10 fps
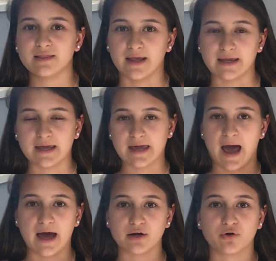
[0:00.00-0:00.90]
like
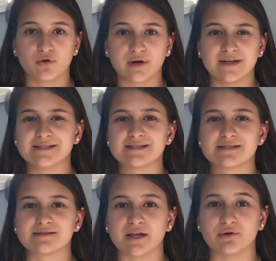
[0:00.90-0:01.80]

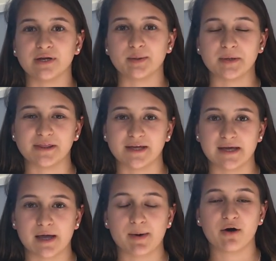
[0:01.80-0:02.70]
categories that you need to be
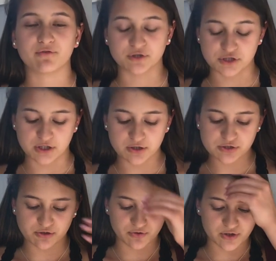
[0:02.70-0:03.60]
thinking about for cheer.
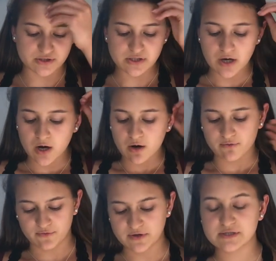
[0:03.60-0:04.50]
So there's
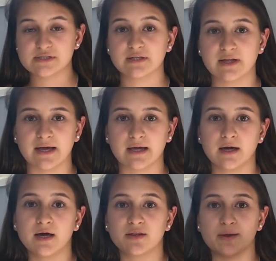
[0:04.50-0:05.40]
first like
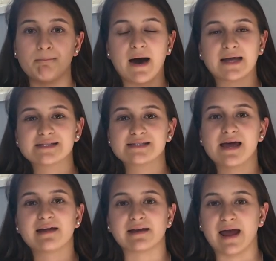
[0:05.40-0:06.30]
the
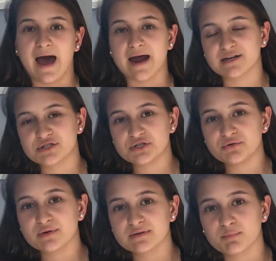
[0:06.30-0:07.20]
mindset and
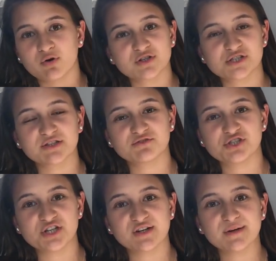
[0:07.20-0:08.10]
attitude portion of
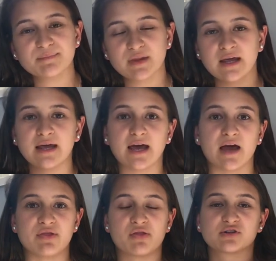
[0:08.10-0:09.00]
cheer,
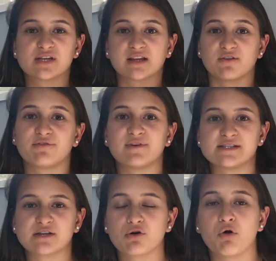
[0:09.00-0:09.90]
and then there's like the
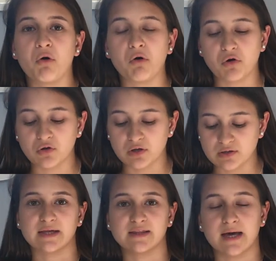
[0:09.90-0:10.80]
physical,
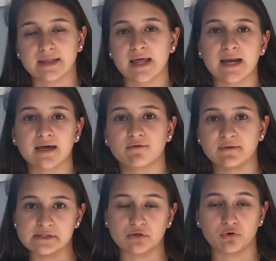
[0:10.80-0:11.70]
like the athletic
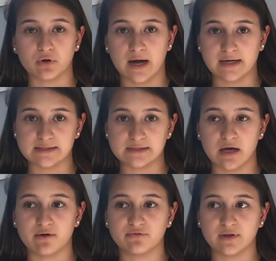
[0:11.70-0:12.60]
physical kind of
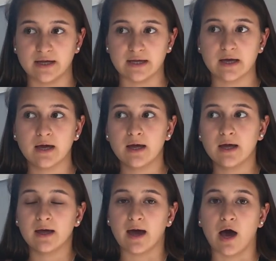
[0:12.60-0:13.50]
stuff, like
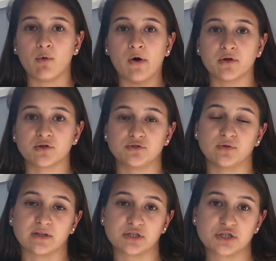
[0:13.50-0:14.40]
how well you're
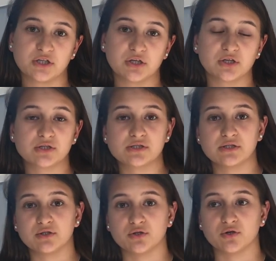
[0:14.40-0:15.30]
doing the cheers,
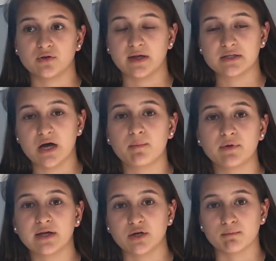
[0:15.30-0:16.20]
your like
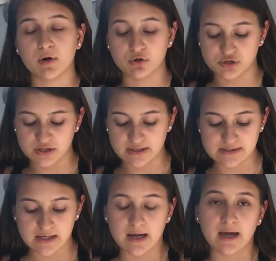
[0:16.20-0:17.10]
tumbling, your
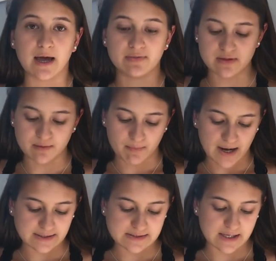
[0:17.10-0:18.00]
motions. And then the
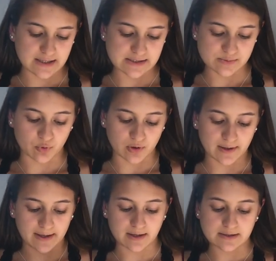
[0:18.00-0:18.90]
mindset is more
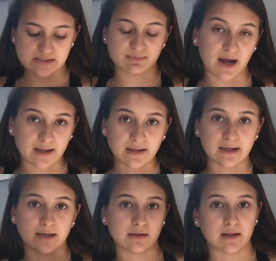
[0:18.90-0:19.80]
like
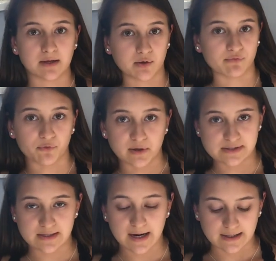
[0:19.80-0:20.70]
smiling and like your
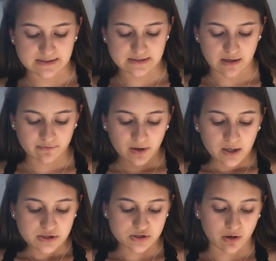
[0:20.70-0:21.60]
voice and that kind of stuff.
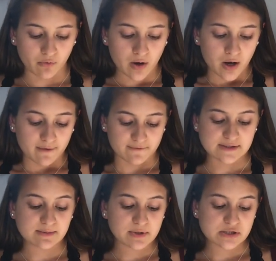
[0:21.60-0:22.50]
So
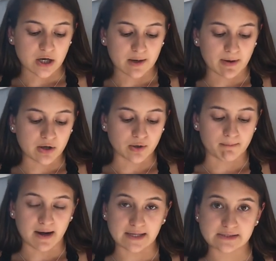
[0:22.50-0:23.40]
first I'm going to talk about your
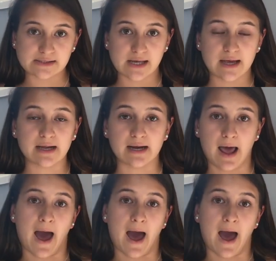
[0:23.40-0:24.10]
mindset and